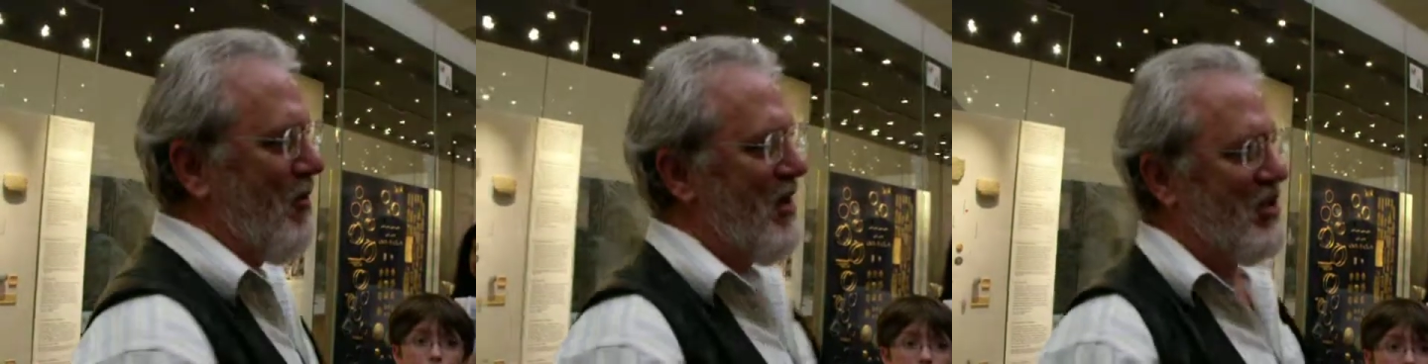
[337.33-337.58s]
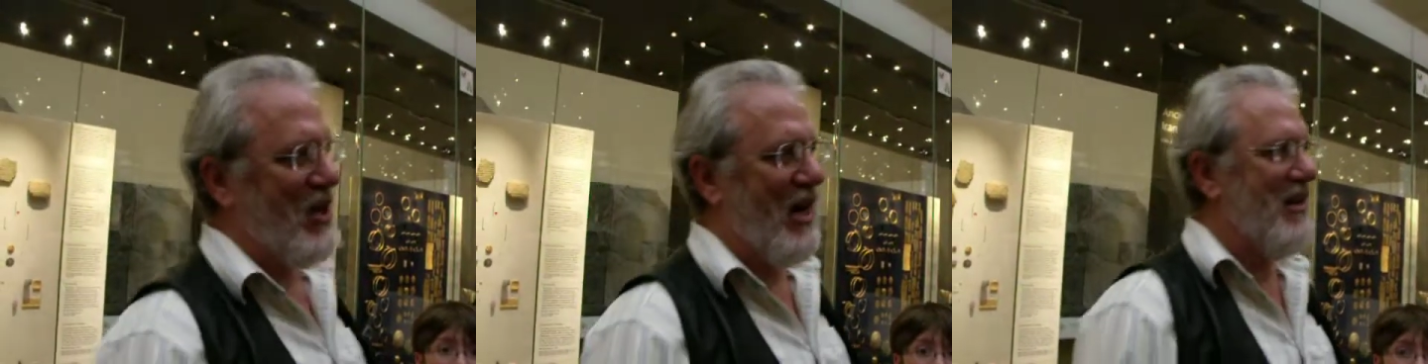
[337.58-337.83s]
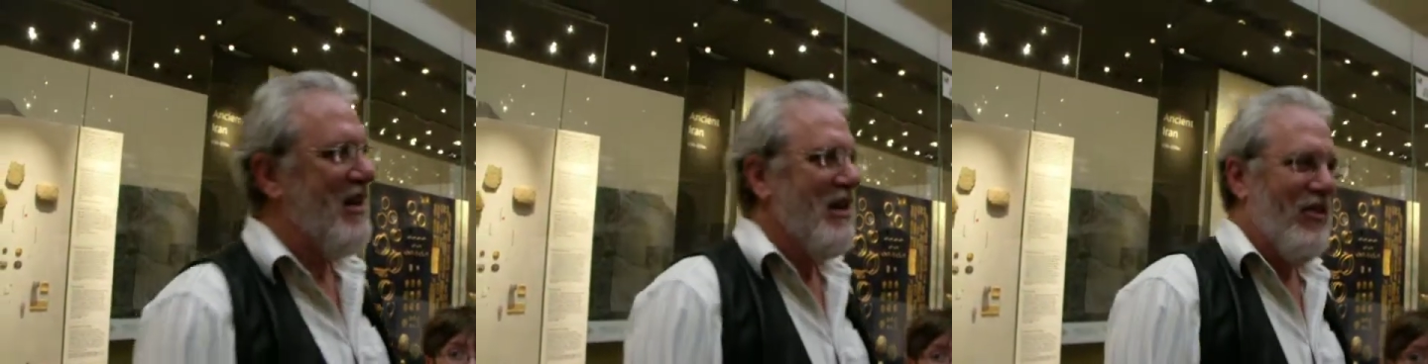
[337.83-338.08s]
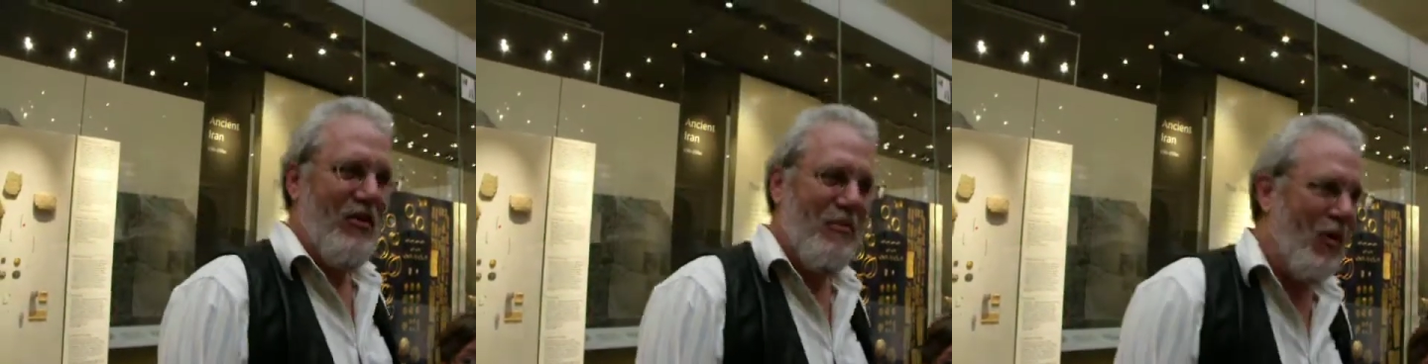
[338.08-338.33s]
we shine,
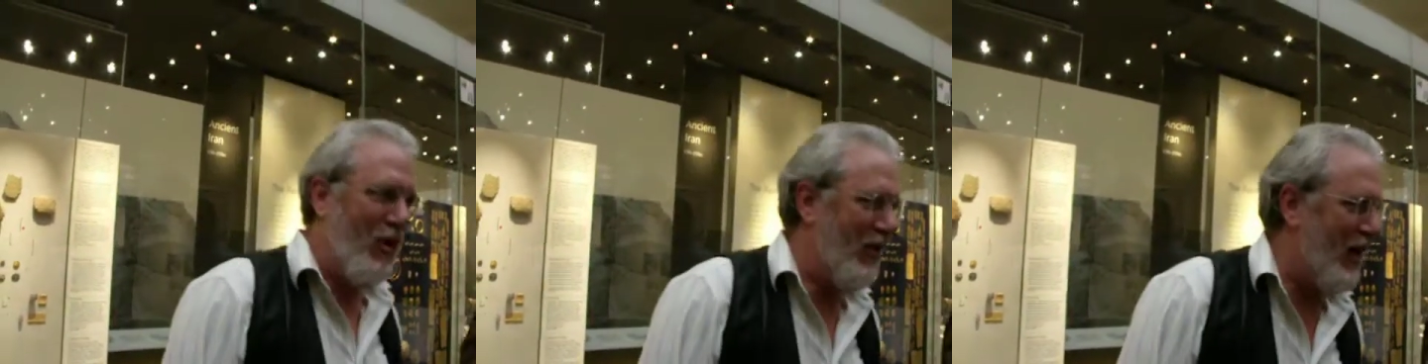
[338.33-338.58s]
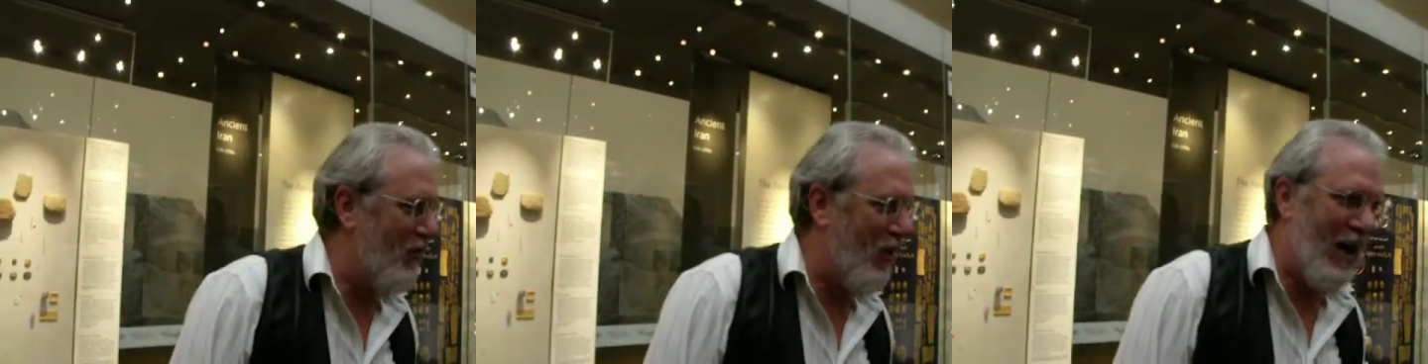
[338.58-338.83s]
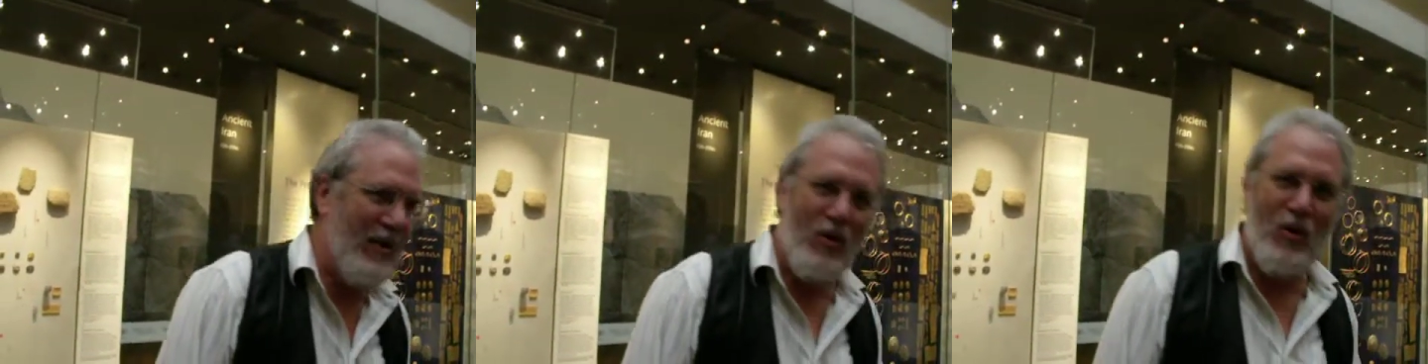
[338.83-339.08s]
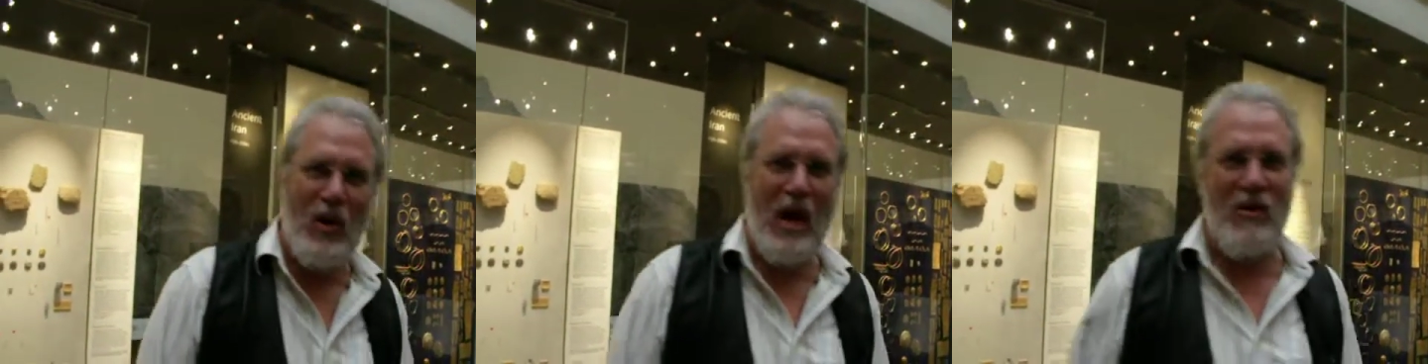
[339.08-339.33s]
the more they whine.
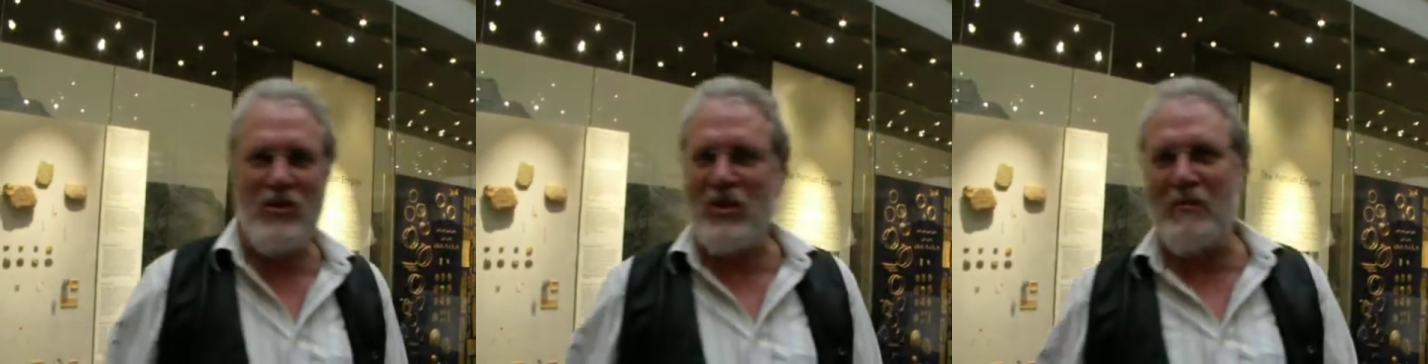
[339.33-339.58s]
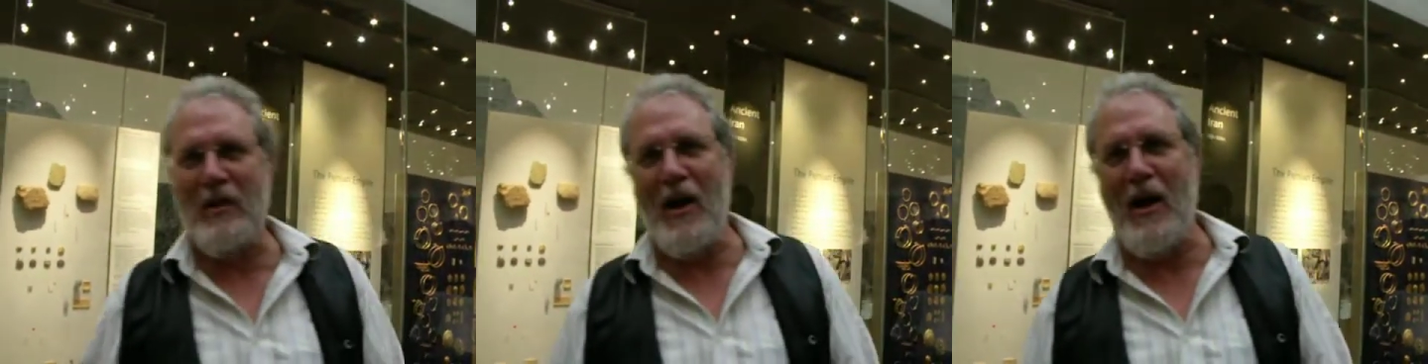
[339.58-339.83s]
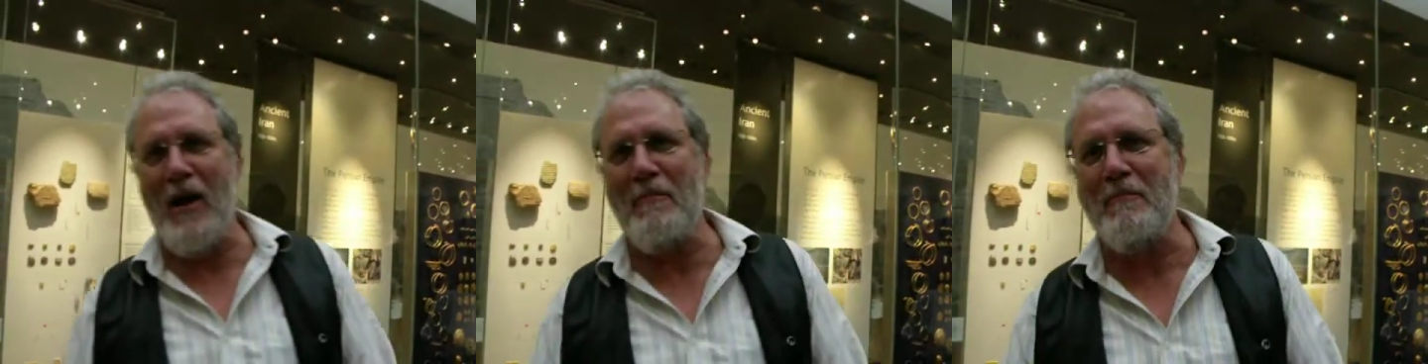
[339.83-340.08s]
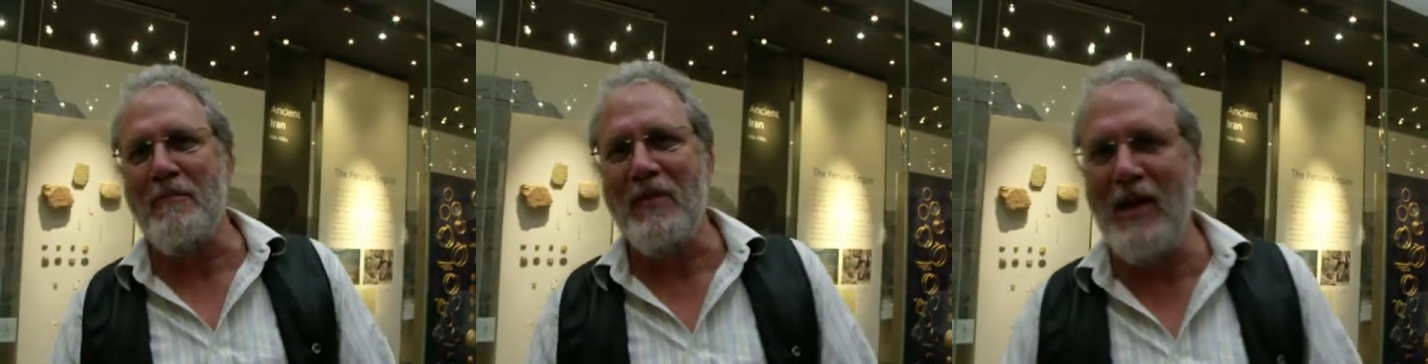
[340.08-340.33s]
Oh, how sublime.
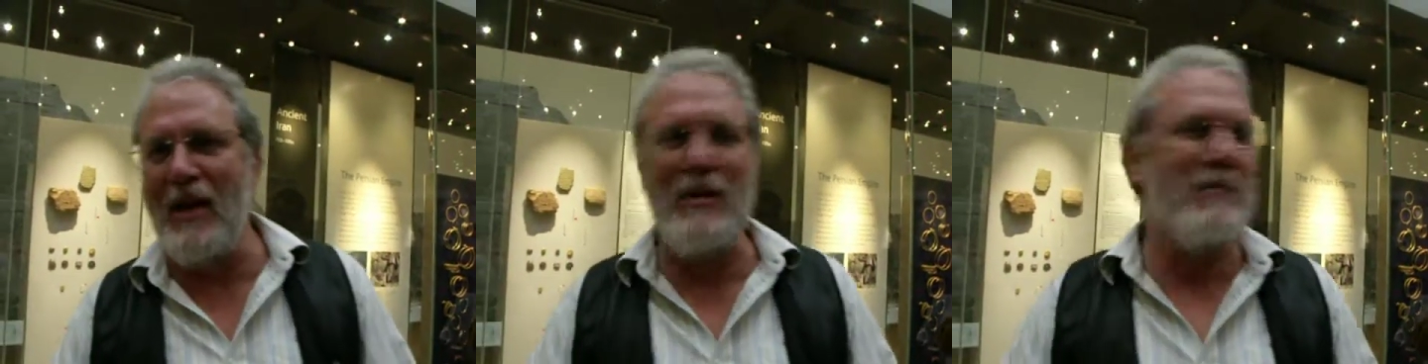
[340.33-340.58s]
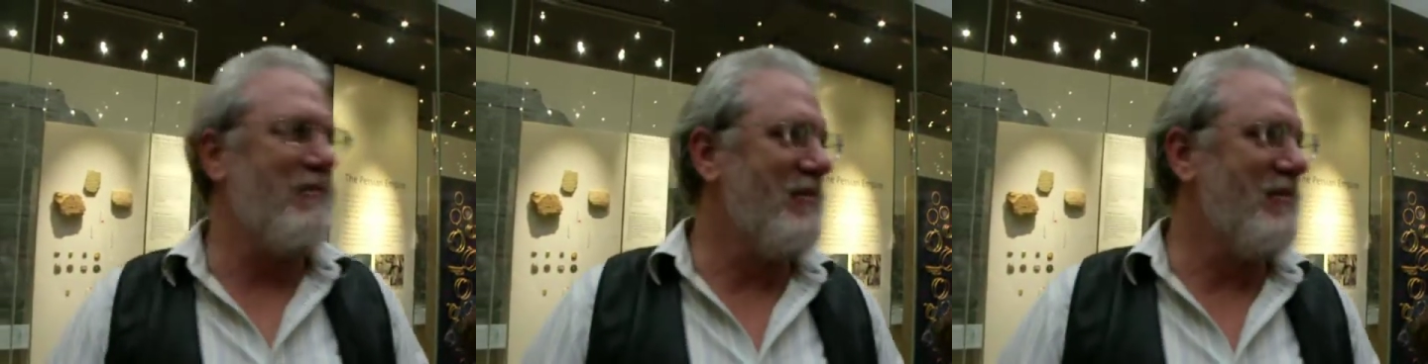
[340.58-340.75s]
Love it.